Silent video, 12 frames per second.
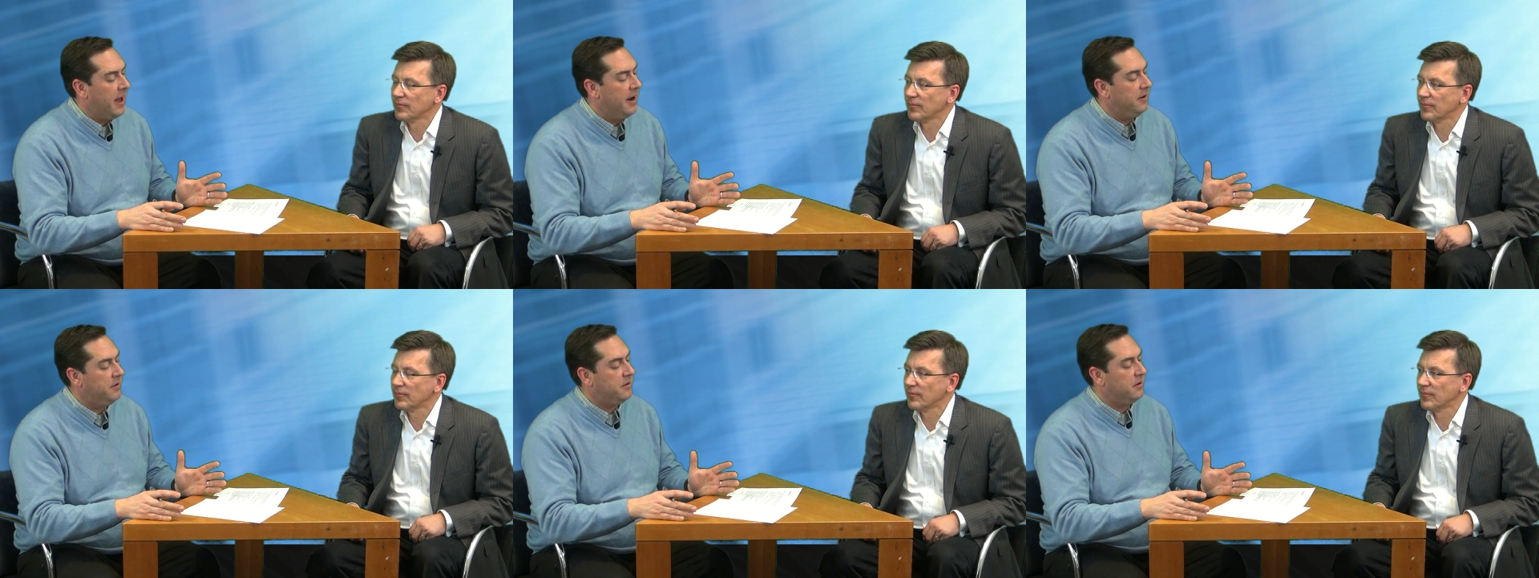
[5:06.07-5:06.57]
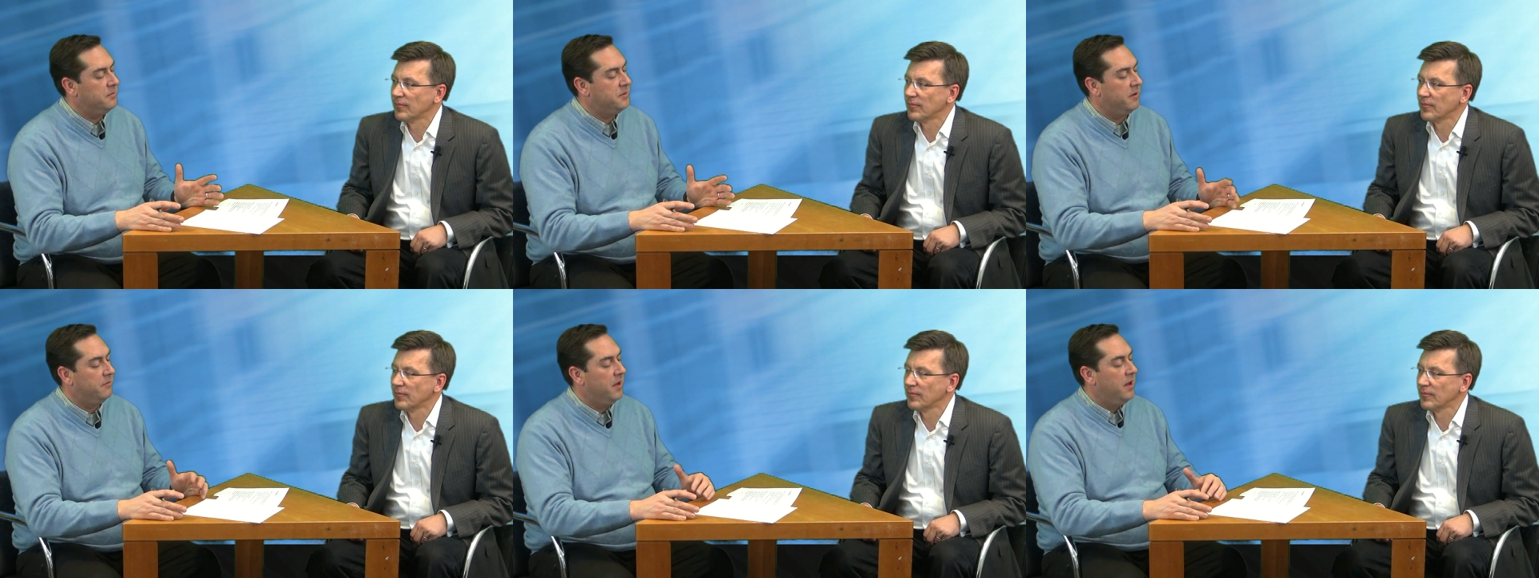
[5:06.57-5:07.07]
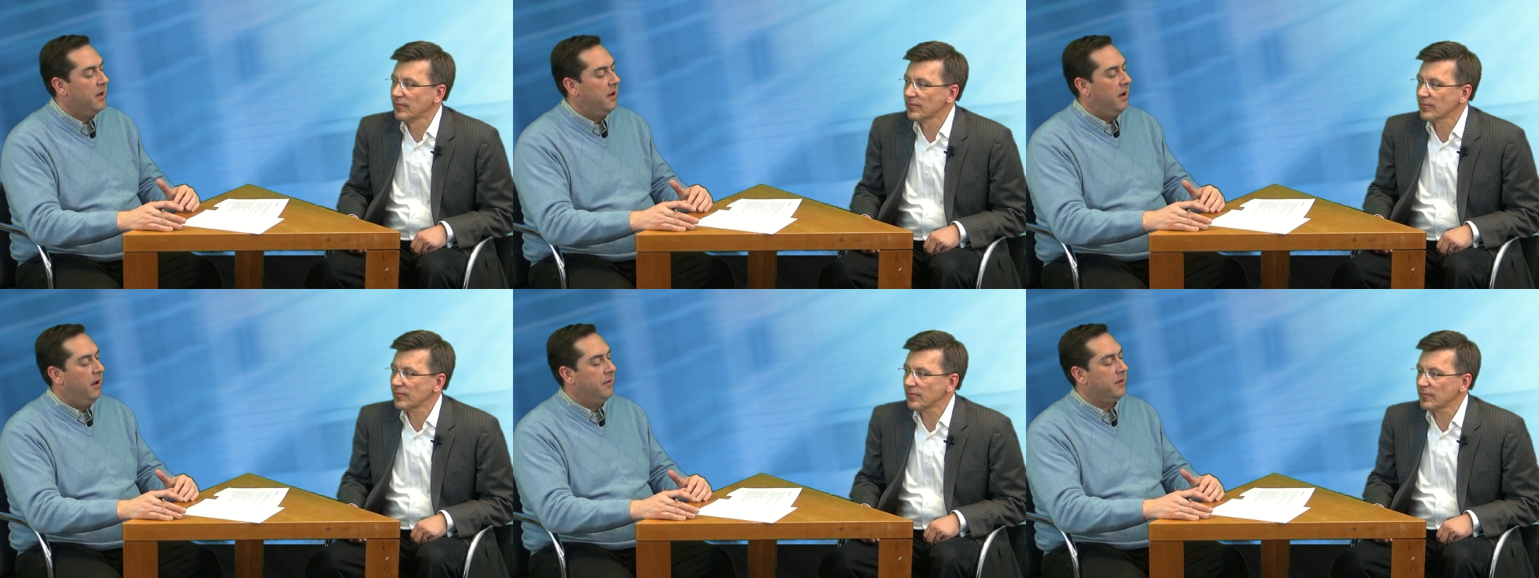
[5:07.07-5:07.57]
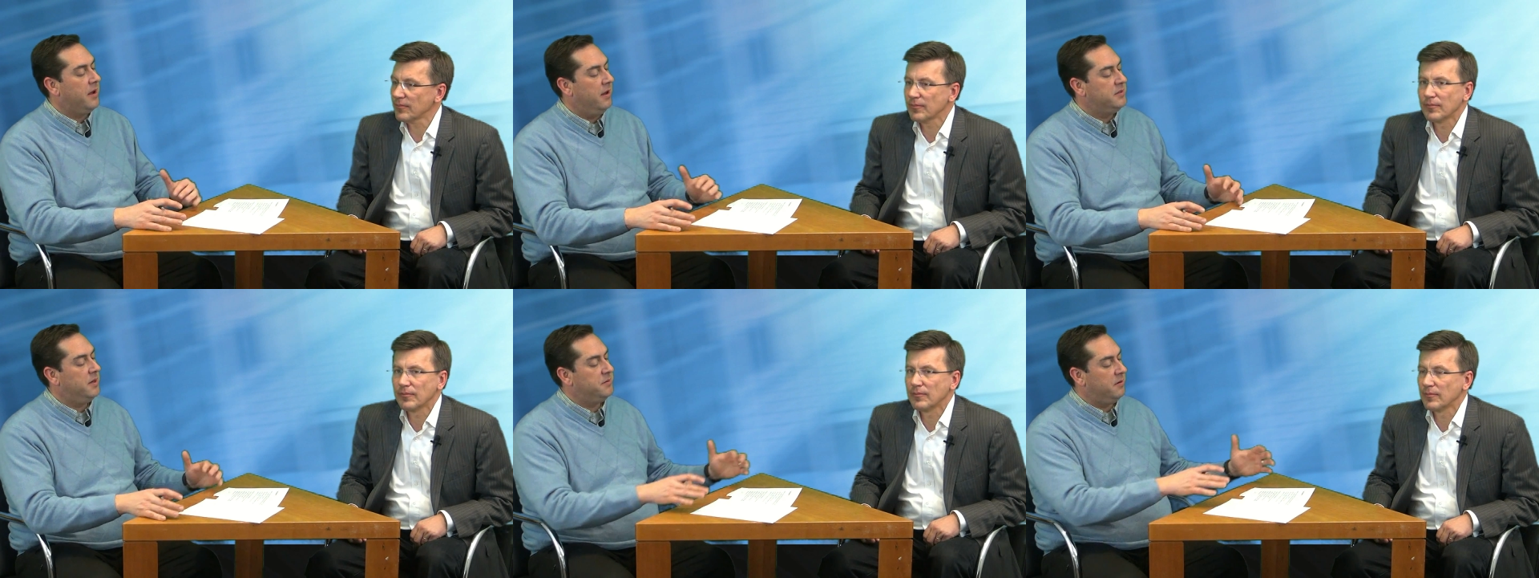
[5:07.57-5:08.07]
Speaker 1: that in terms of uh, the
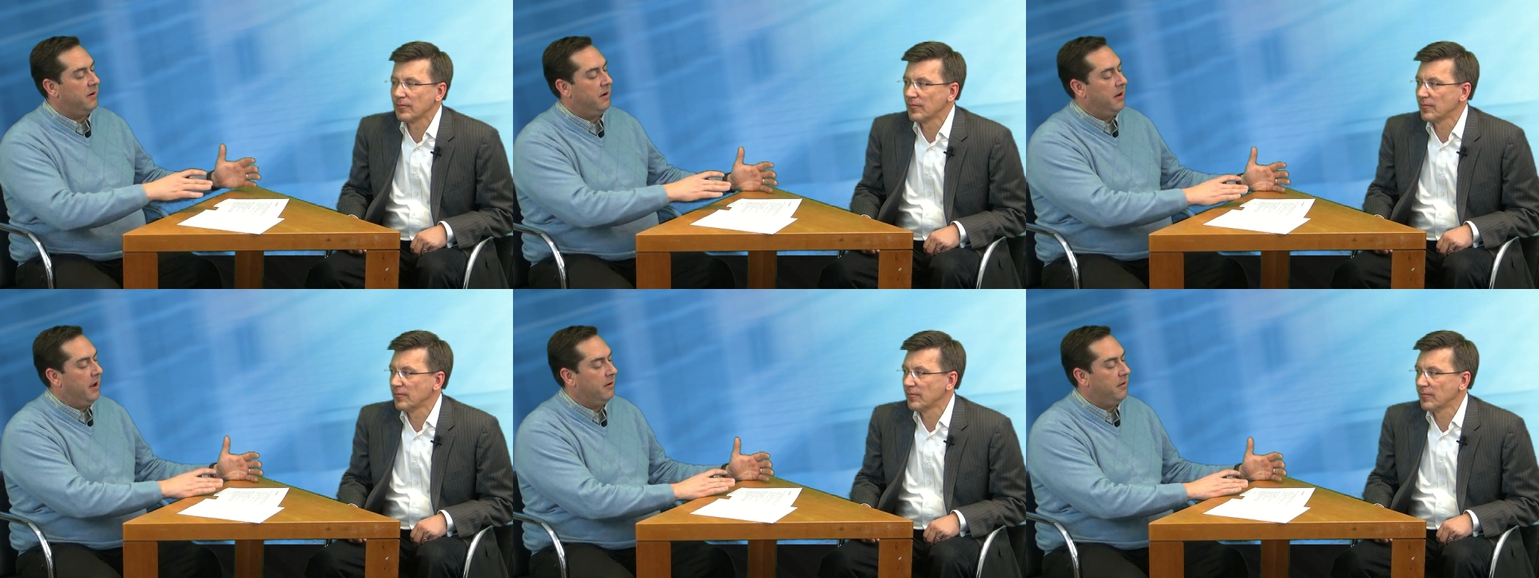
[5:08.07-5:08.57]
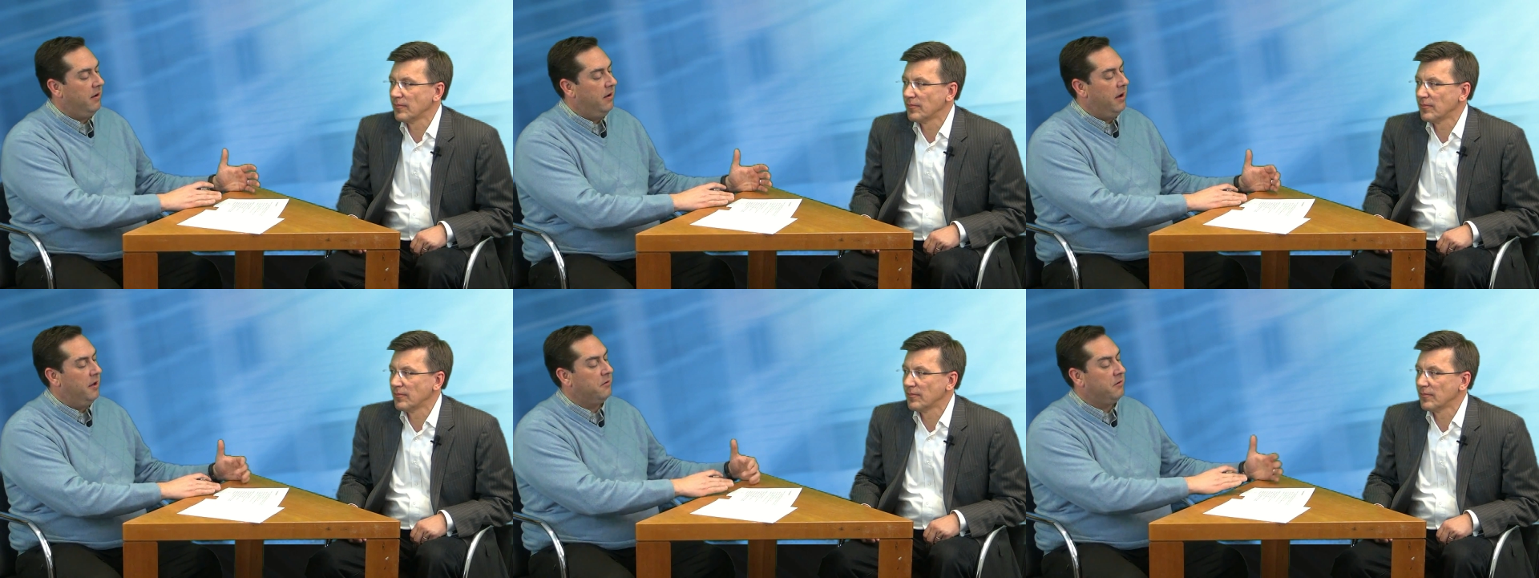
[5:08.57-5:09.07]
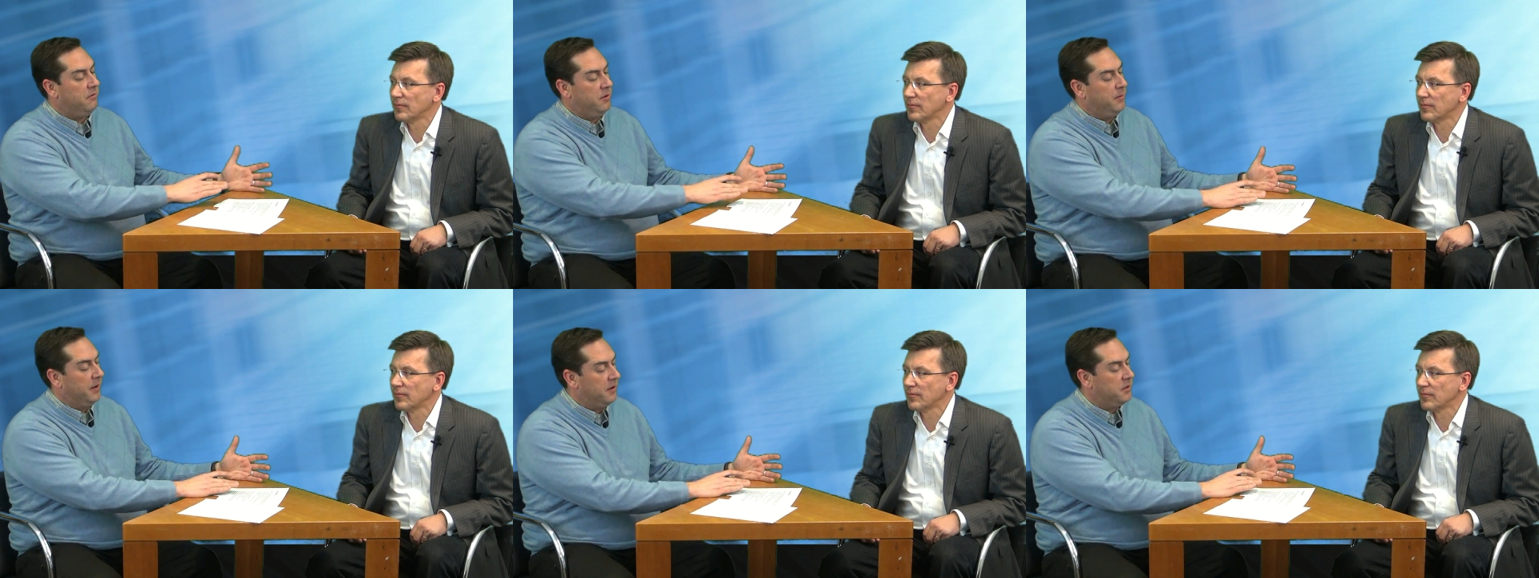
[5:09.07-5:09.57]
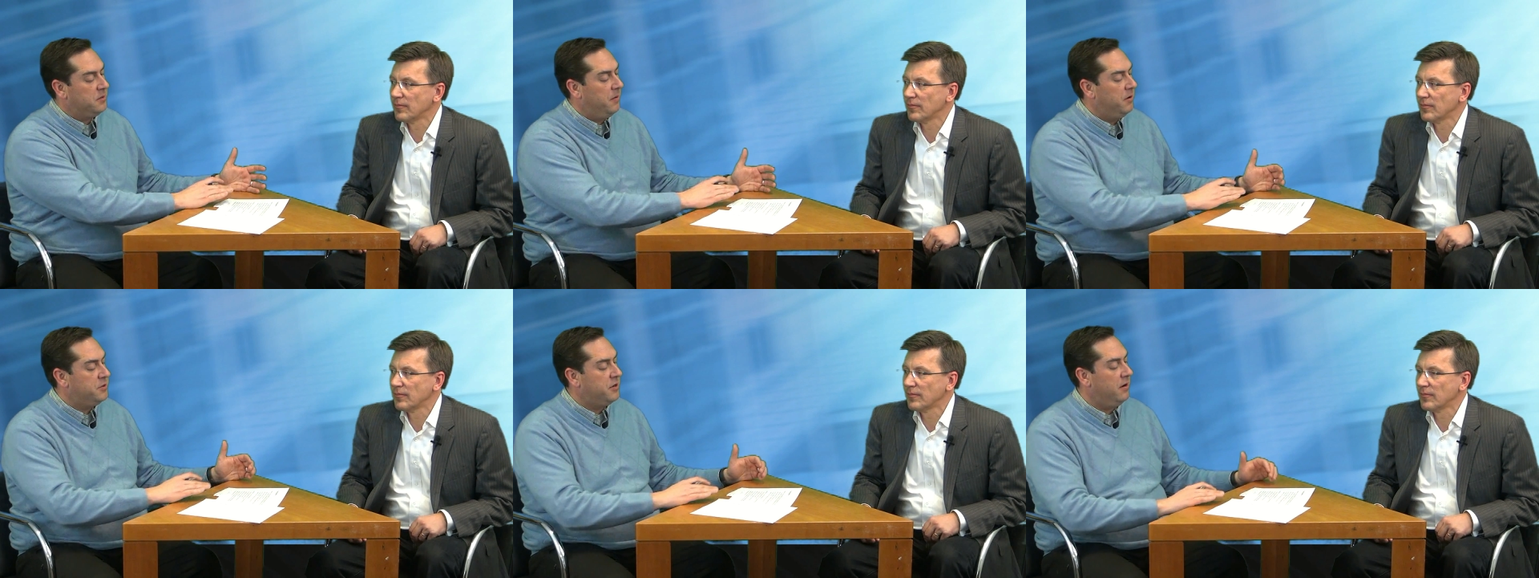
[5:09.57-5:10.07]
concepts around our, uh, algorithmic
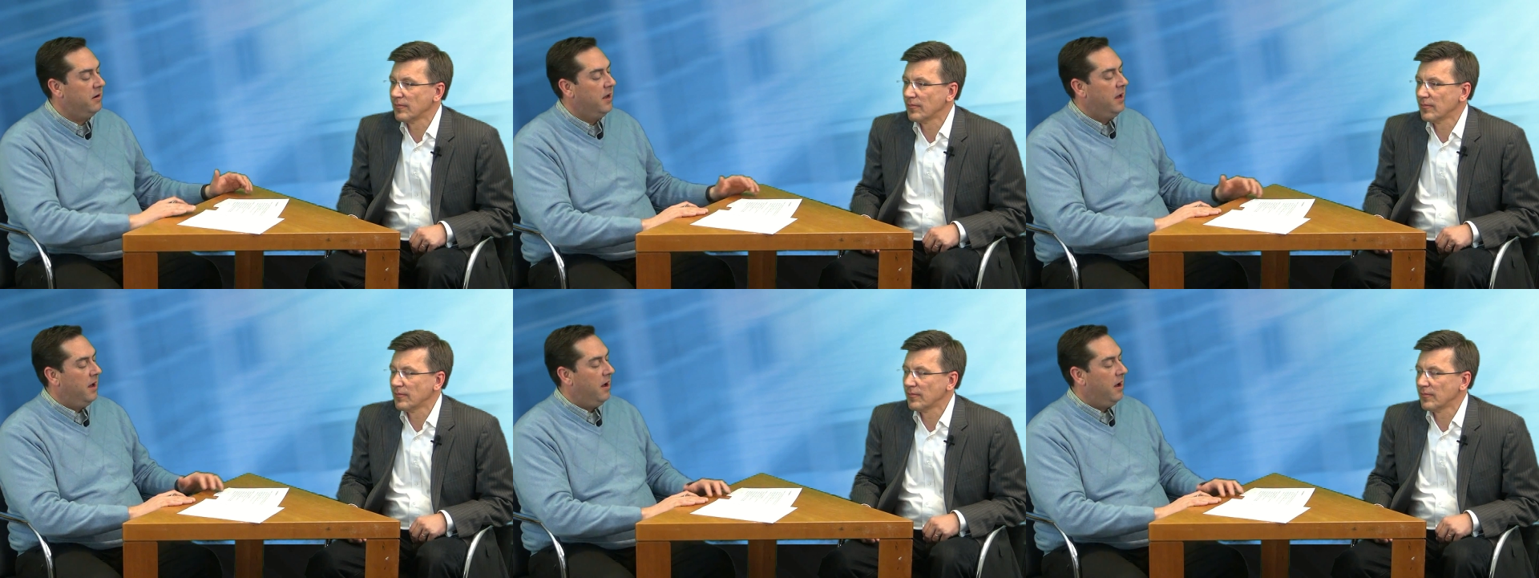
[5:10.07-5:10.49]
exposure,